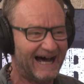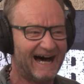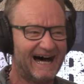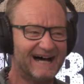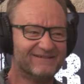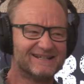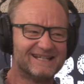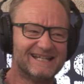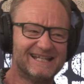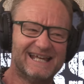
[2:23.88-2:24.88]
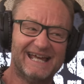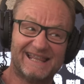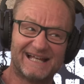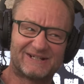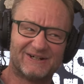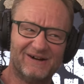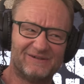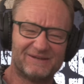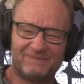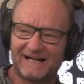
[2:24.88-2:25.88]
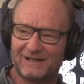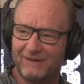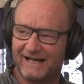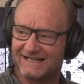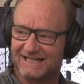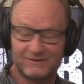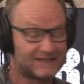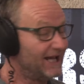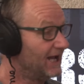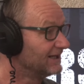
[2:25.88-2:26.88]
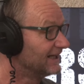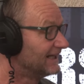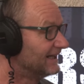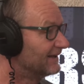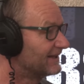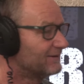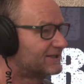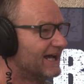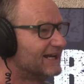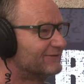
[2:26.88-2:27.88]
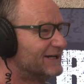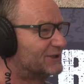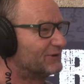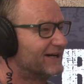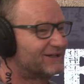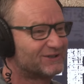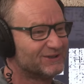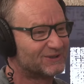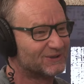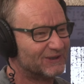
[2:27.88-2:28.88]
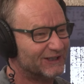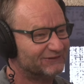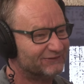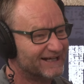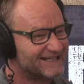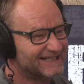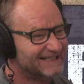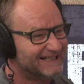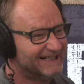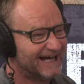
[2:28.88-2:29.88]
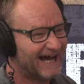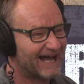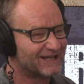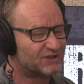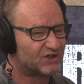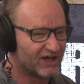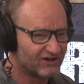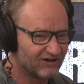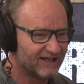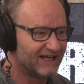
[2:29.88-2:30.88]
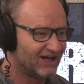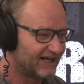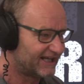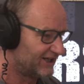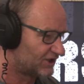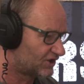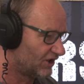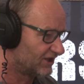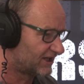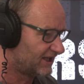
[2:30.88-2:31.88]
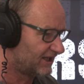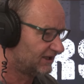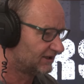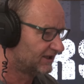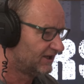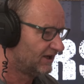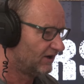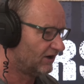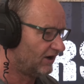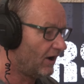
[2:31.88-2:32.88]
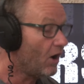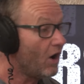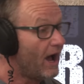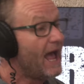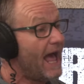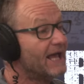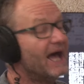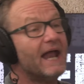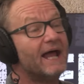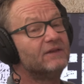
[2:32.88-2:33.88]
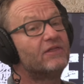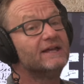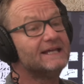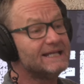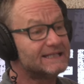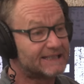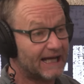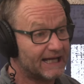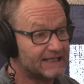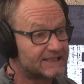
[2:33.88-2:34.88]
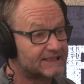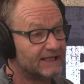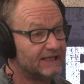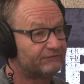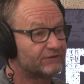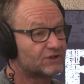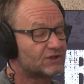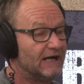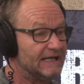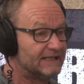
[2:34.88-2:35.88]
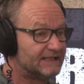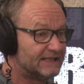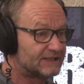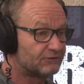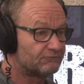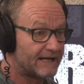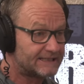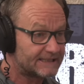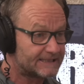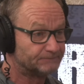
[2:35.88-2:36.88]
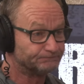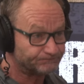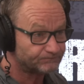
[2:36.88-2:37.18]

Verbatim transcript: Uh, Packer Whacker. Yeah, that's right. With the Packer Whackers, it was the only uh, that was the only resurrection story I faced. Uh, generally, I get shot and killed. Uh, oh, and, and these days, if Australia needs a racist,